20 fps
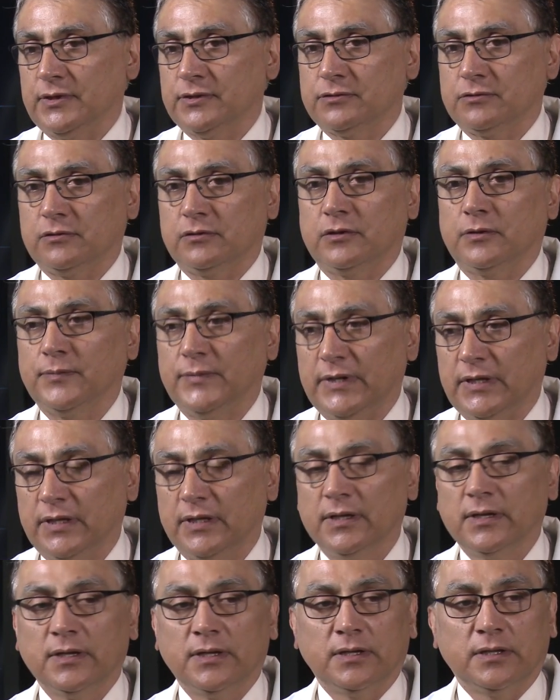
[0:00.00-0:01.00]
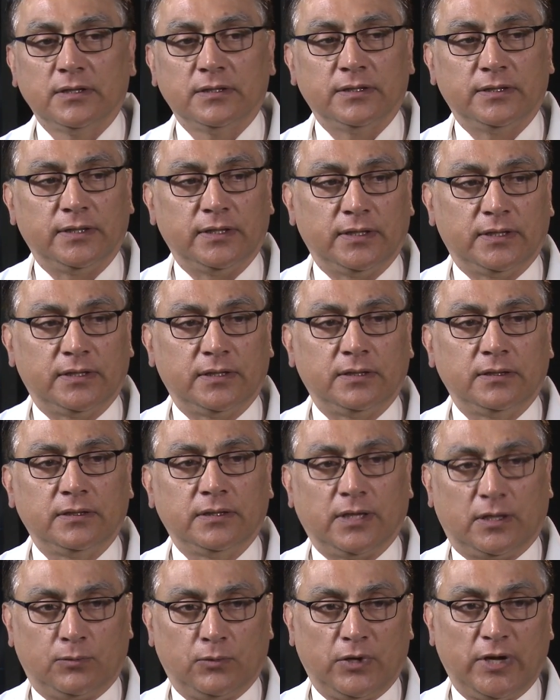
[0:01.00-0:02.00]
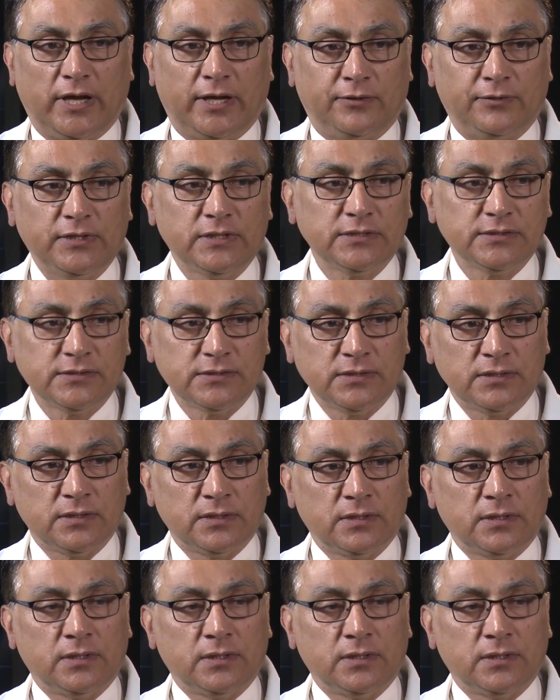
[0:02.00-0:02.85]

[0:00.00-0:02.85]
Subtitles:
It's going to be the carbohydrates,